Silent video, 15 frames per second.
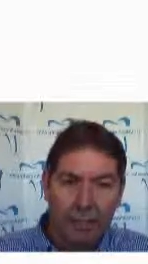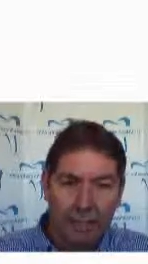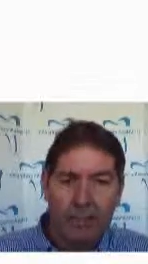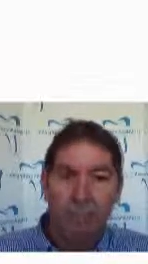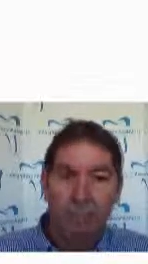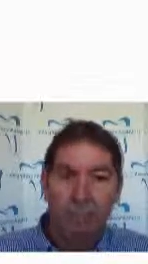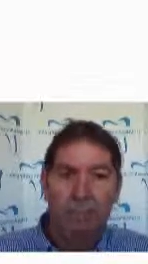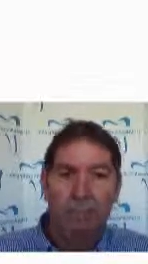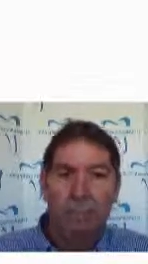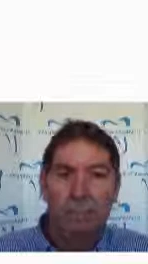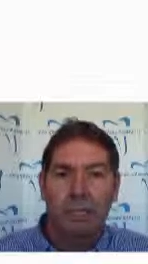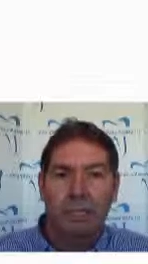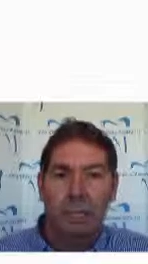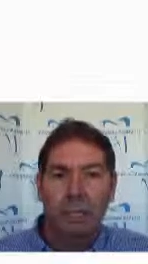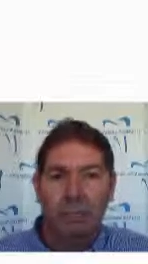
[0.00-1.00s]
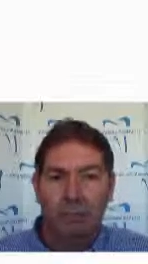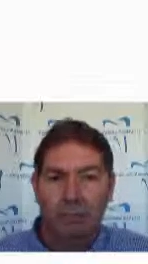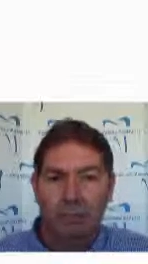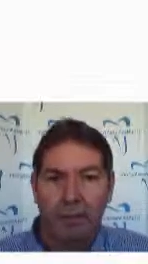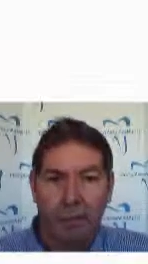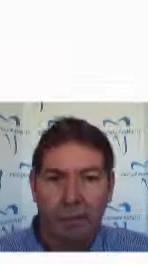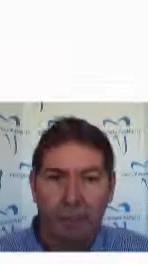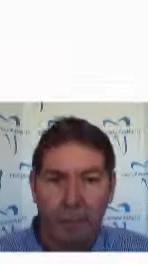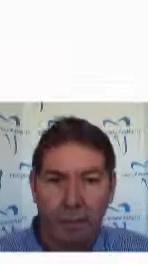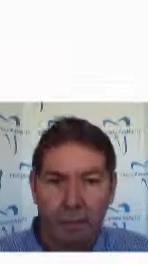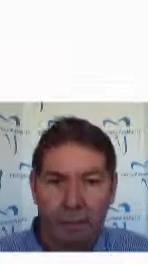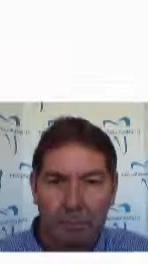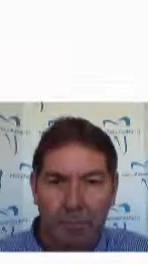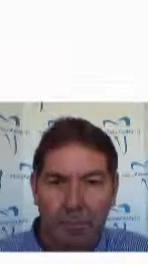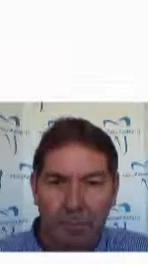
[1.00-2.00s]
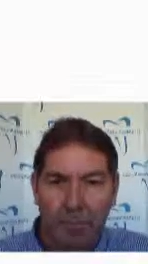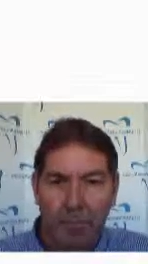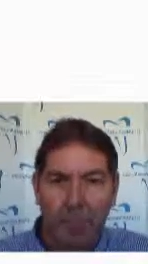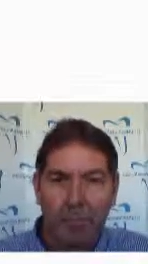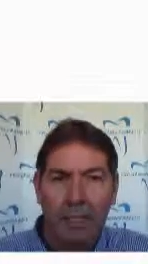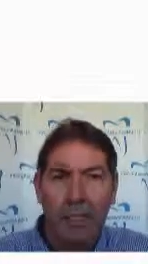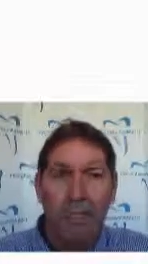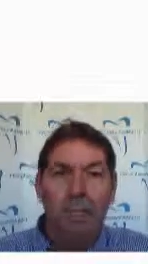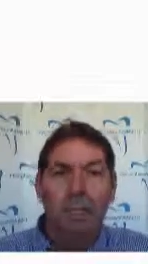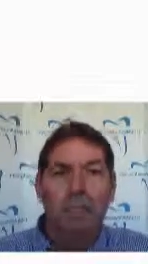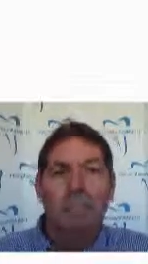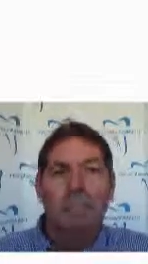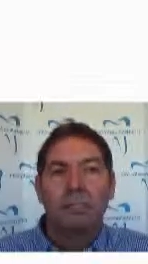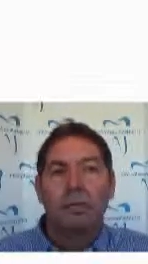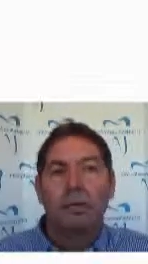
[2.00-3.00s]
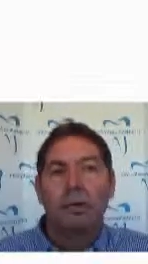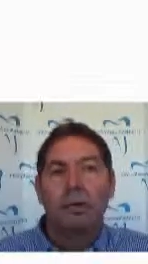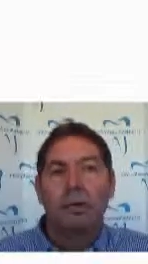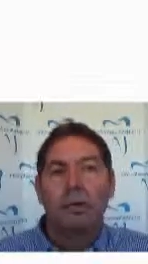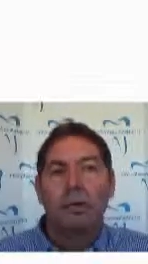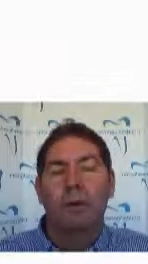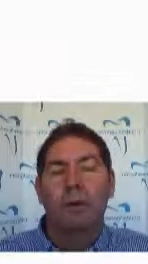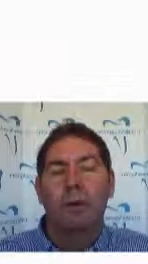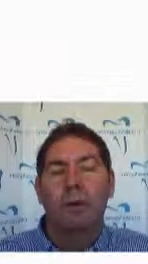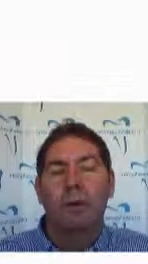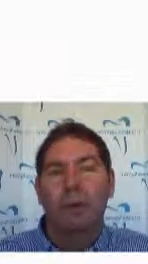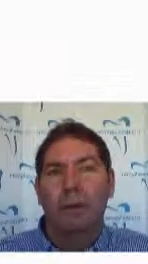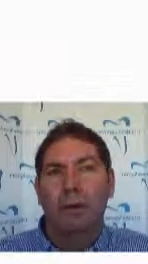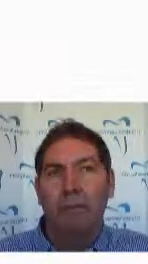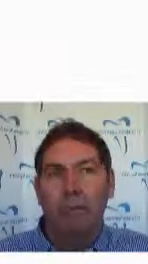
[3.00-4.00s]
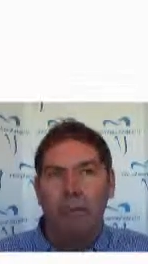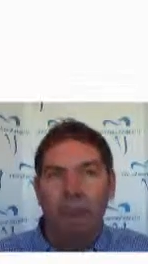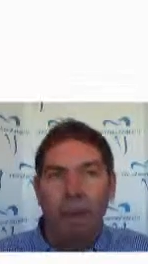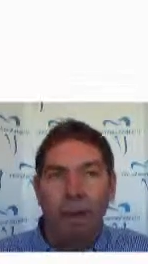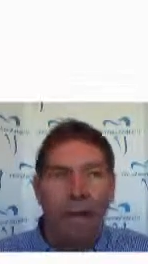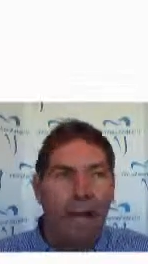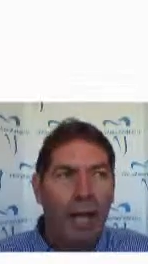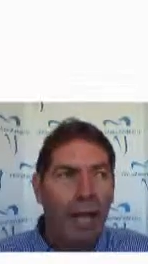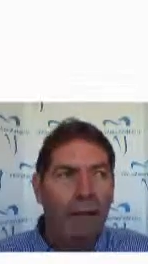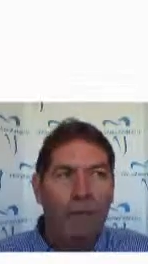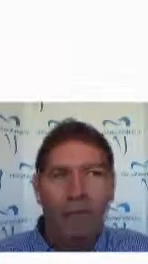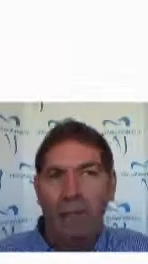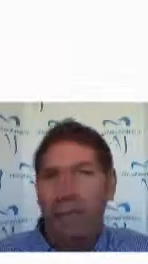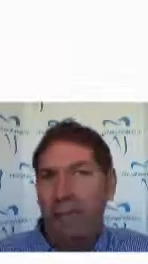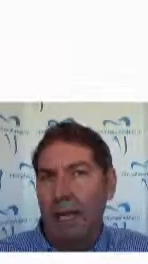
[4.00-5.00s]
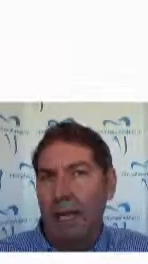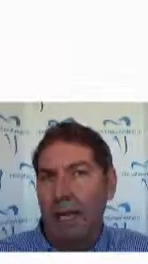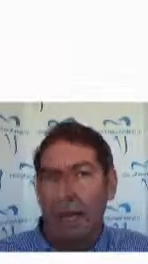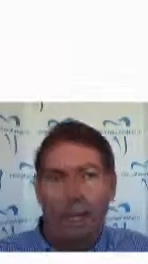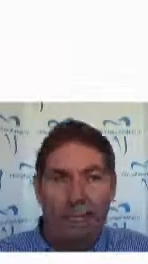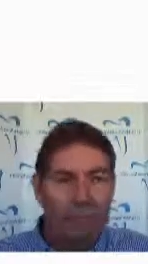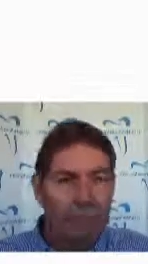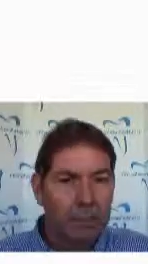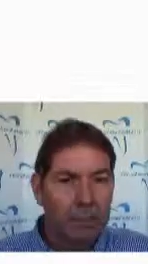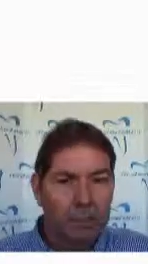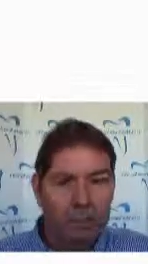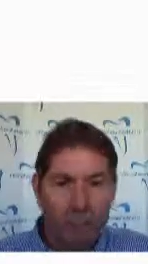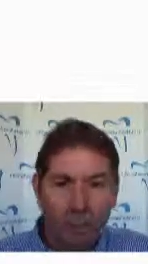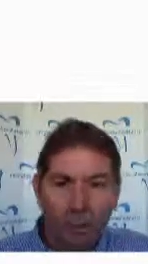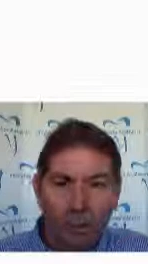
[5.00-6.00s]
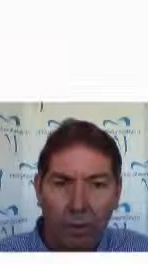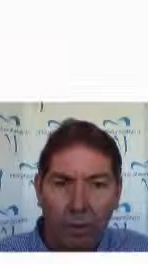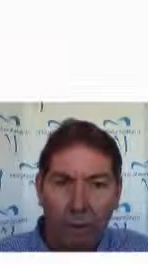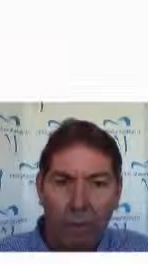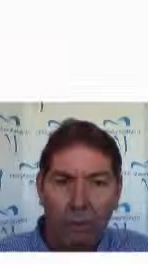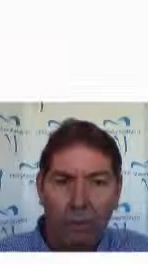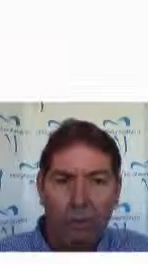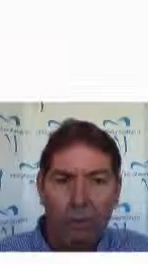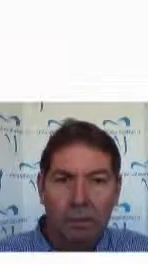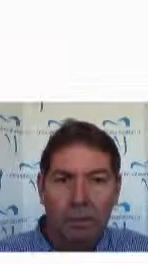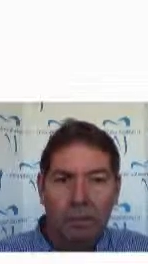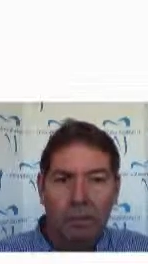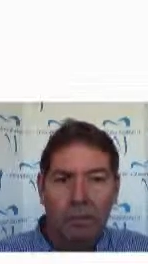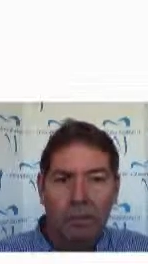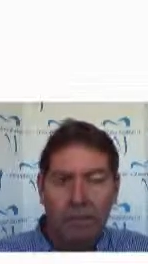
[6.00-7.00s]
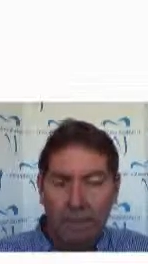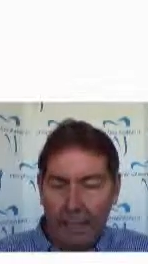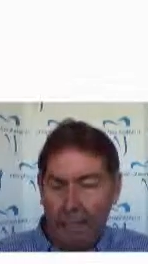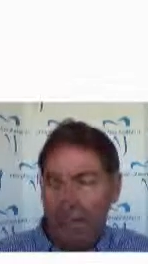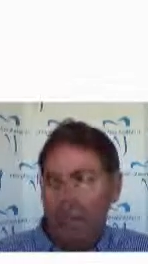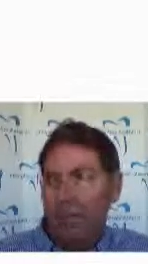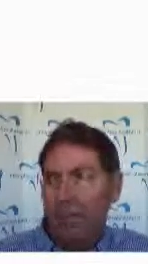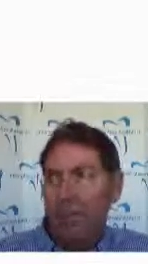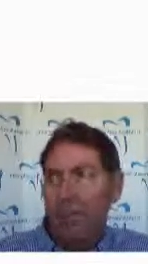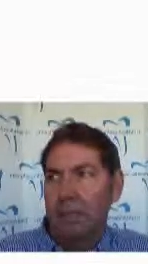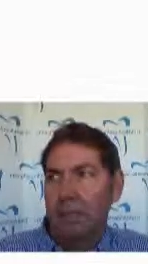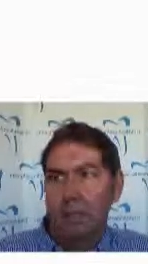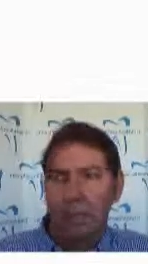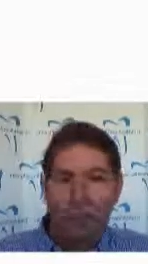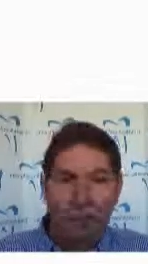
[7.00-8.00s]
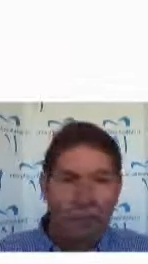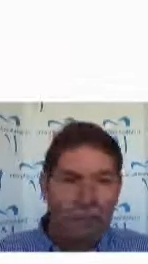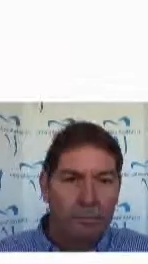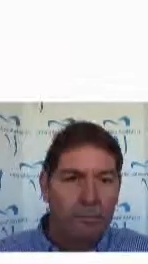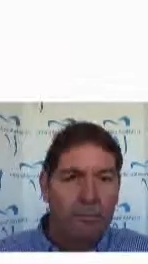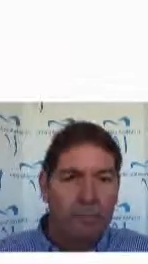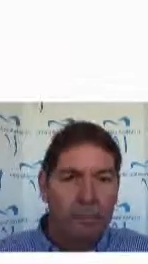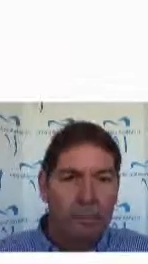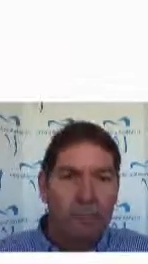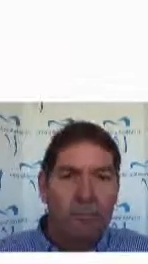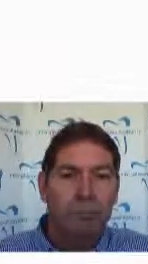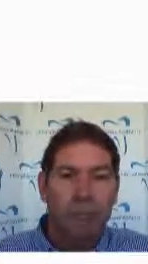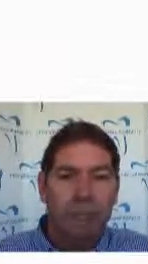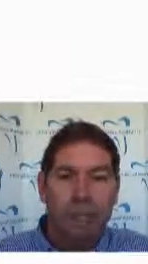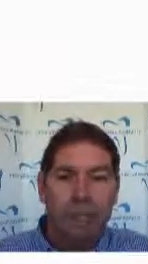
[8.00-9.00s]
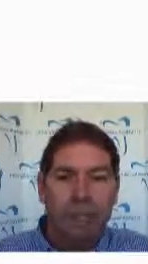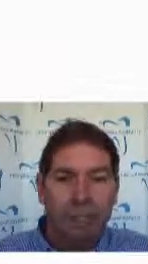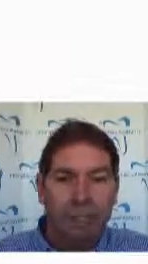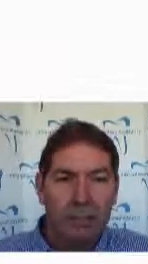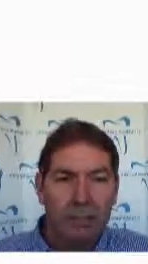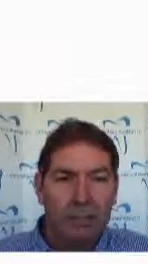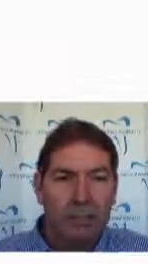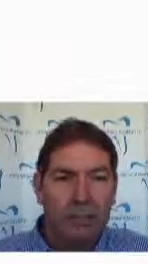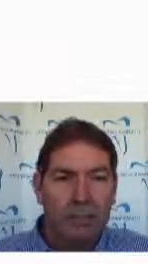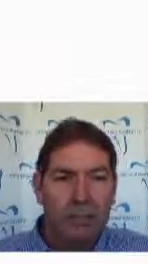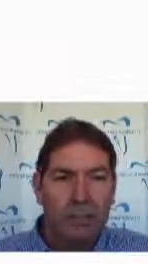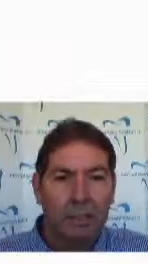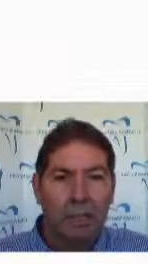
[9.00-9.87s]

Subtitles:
That's where tooth decay comes from, okay? So if you have an out of control level of strep mutans,